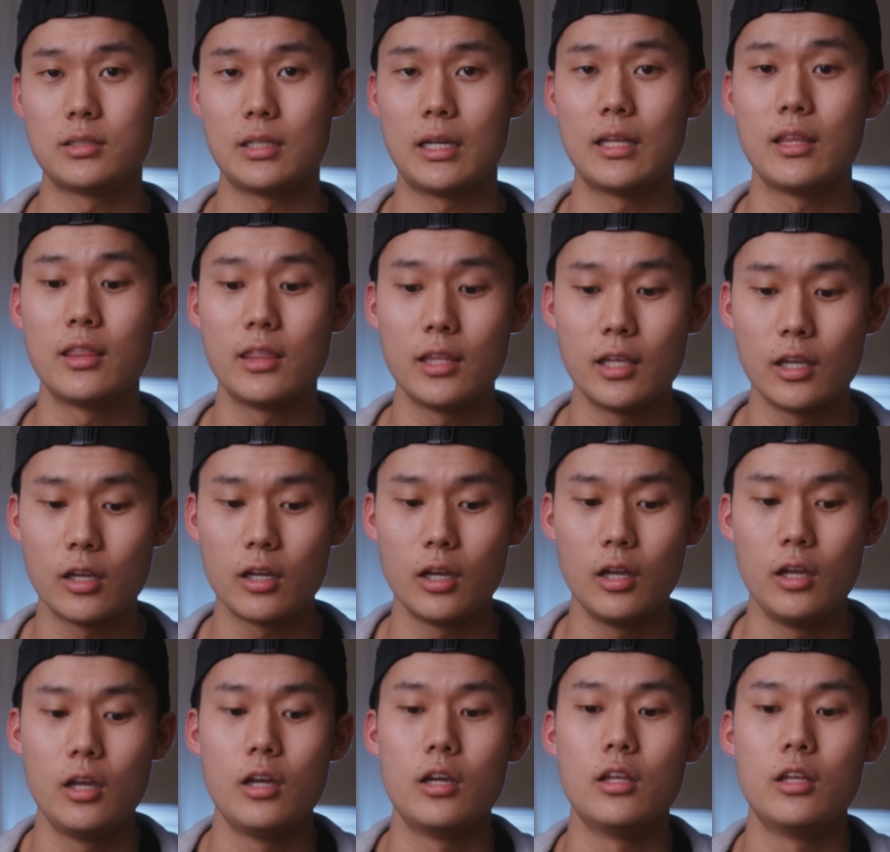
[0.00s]
So I think
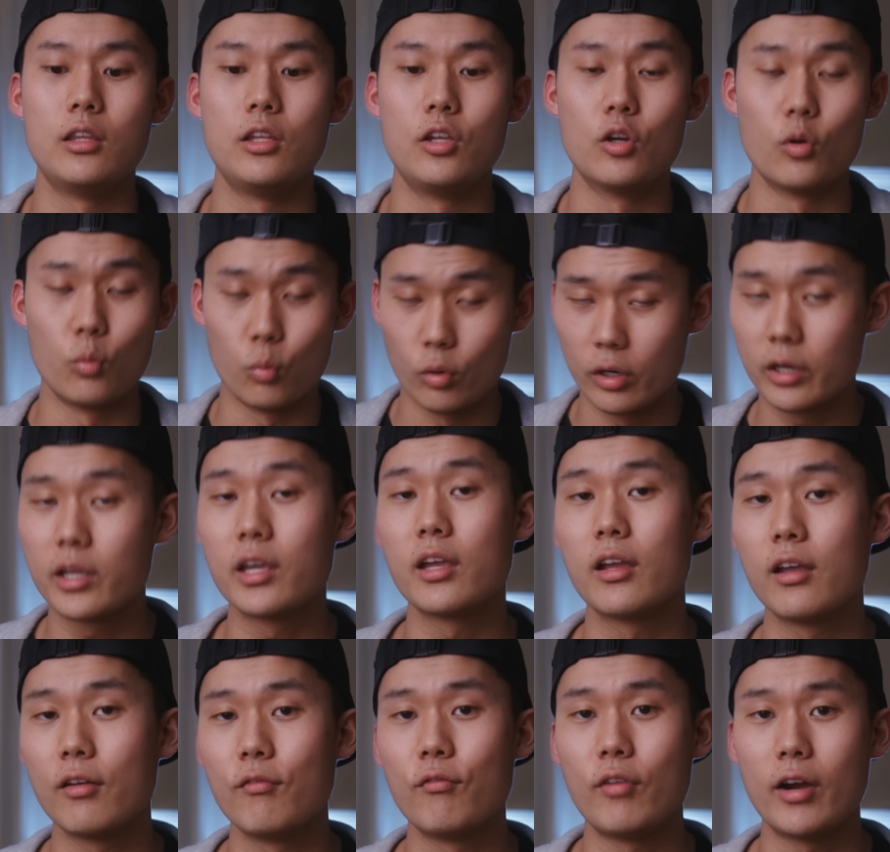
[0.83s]
your
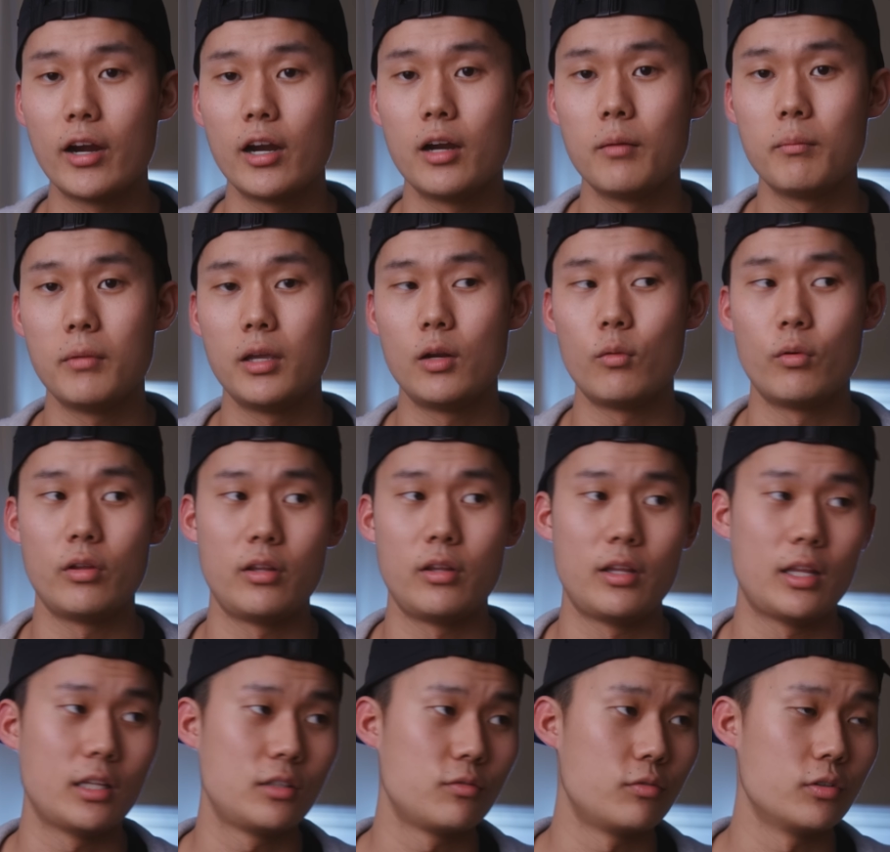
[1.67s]
working environment,
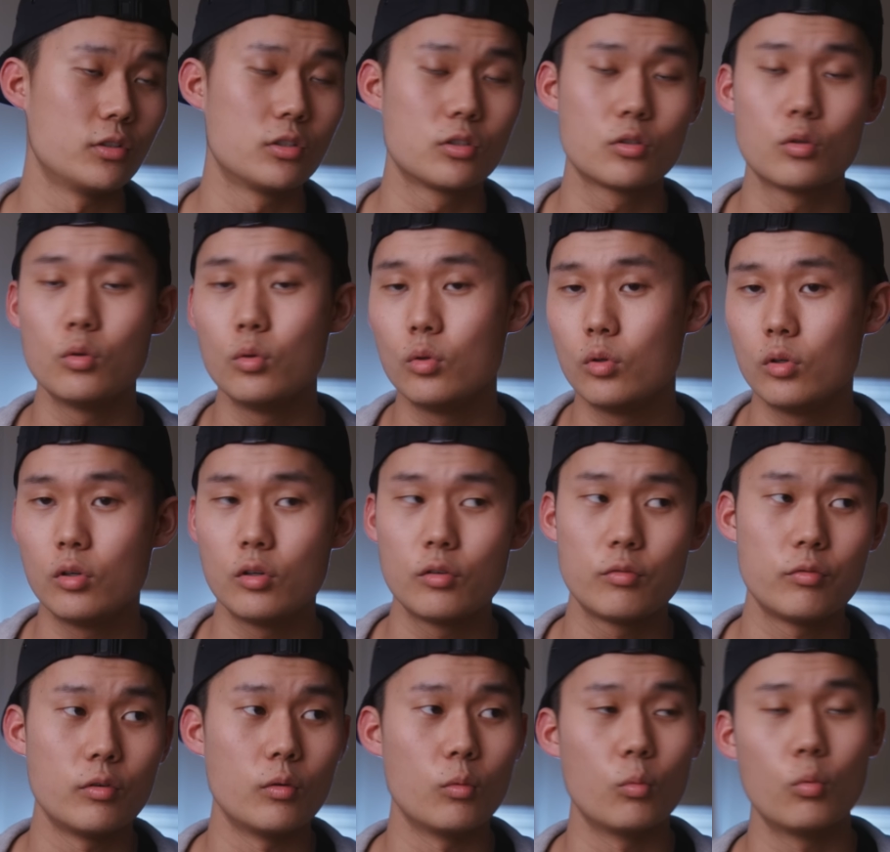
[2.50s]
whether that's for school,
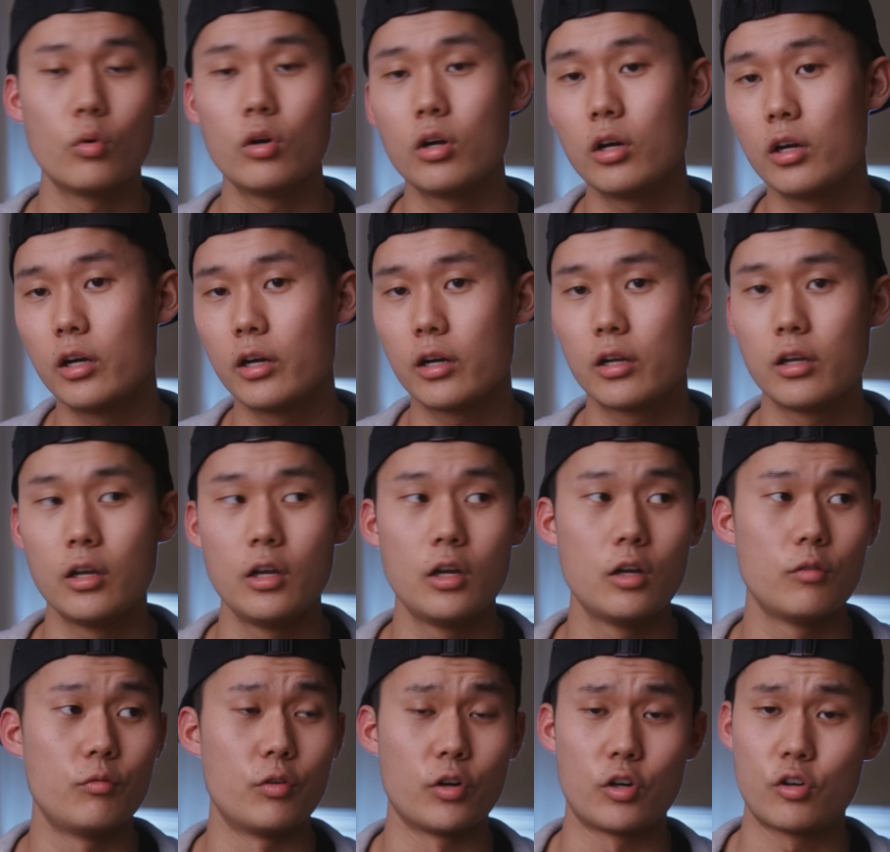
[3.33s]
for
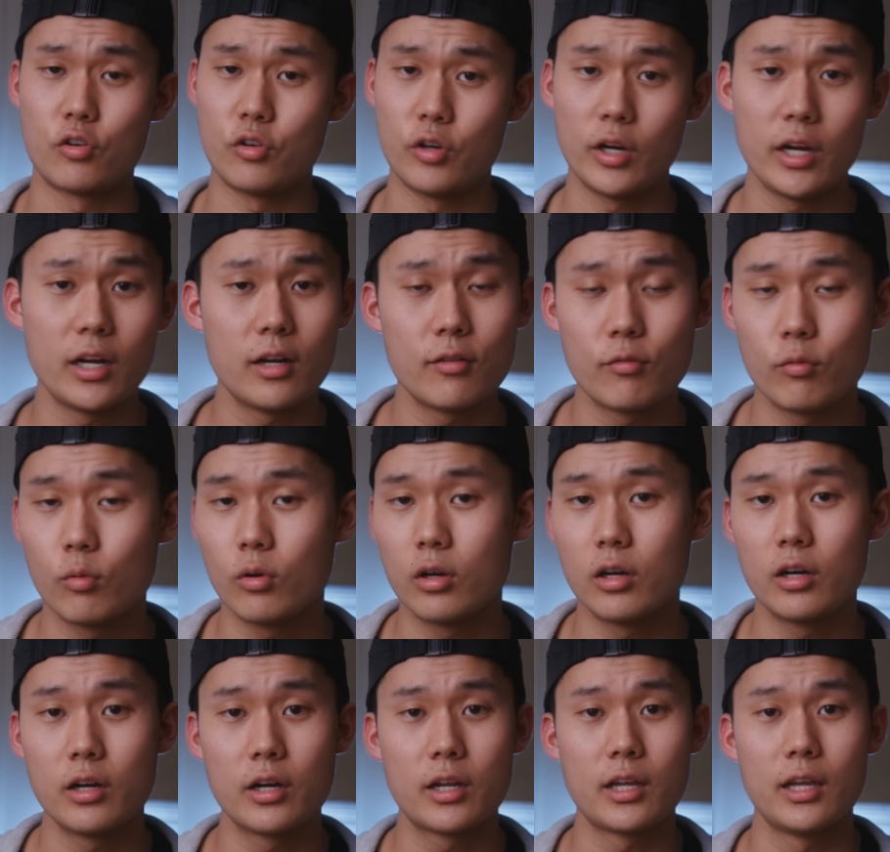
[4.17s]
work, for creative
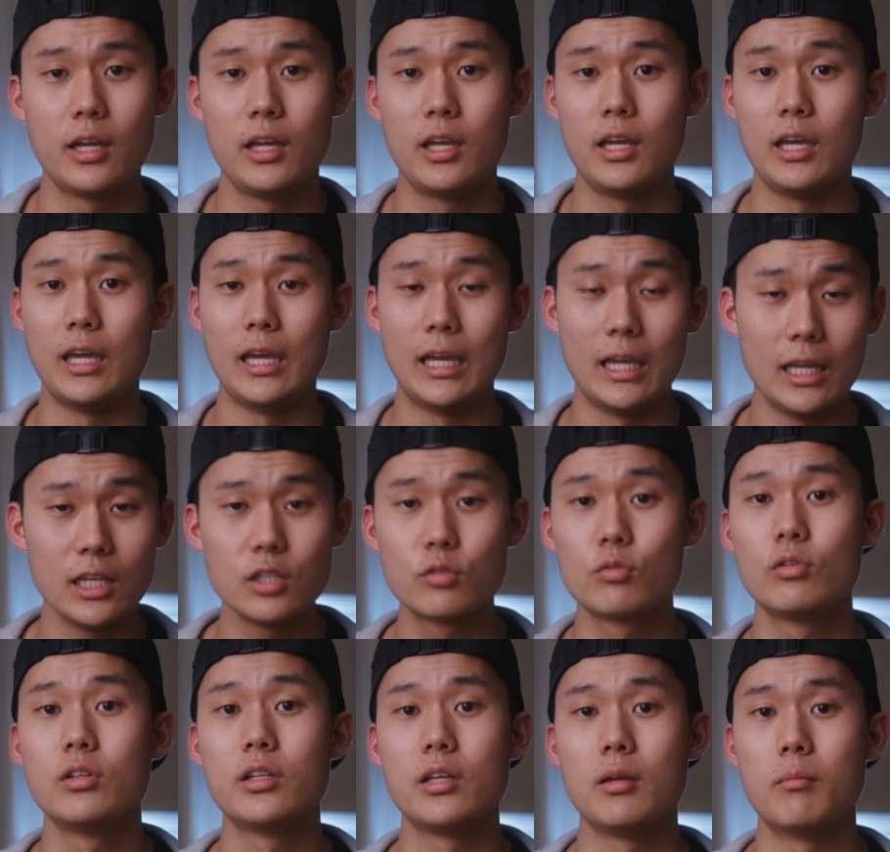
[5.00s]
work, is
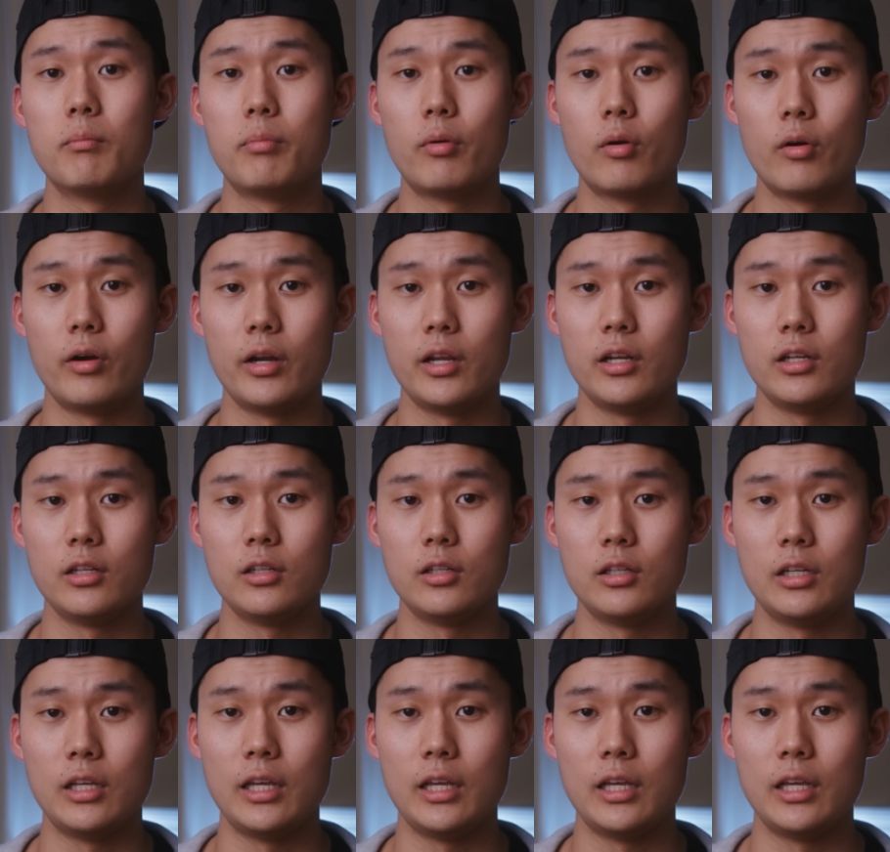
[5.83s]
really important.